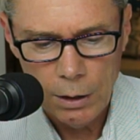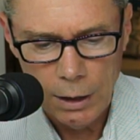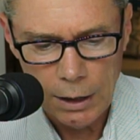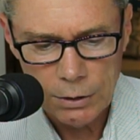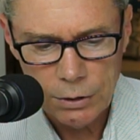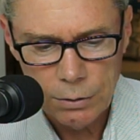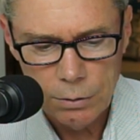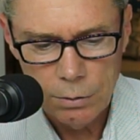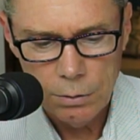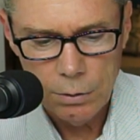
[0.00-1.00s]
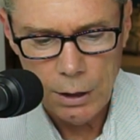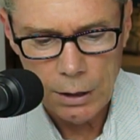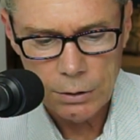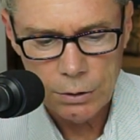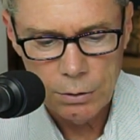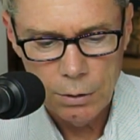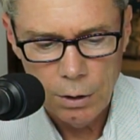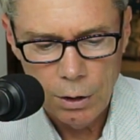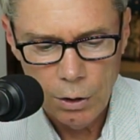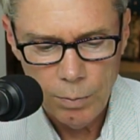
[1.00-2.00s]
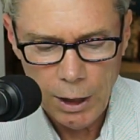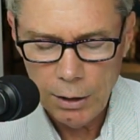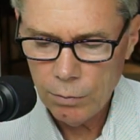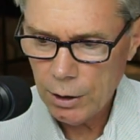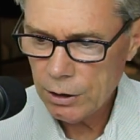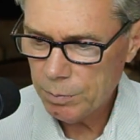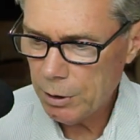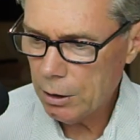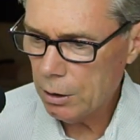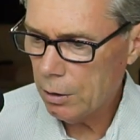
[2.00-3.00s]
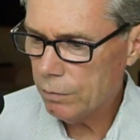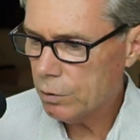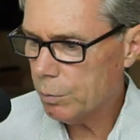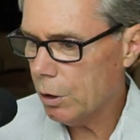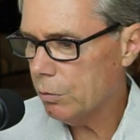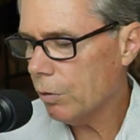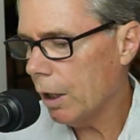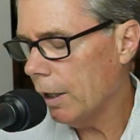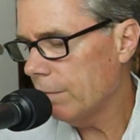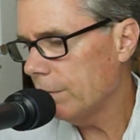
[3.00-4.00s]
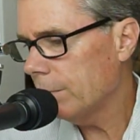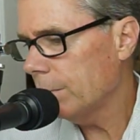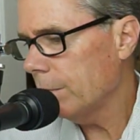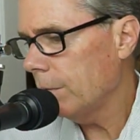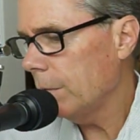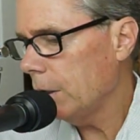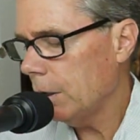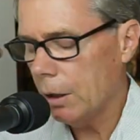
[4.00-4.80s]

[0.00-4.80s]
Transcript: Yes, yes. Oh, by the way, speaking of spring drive, the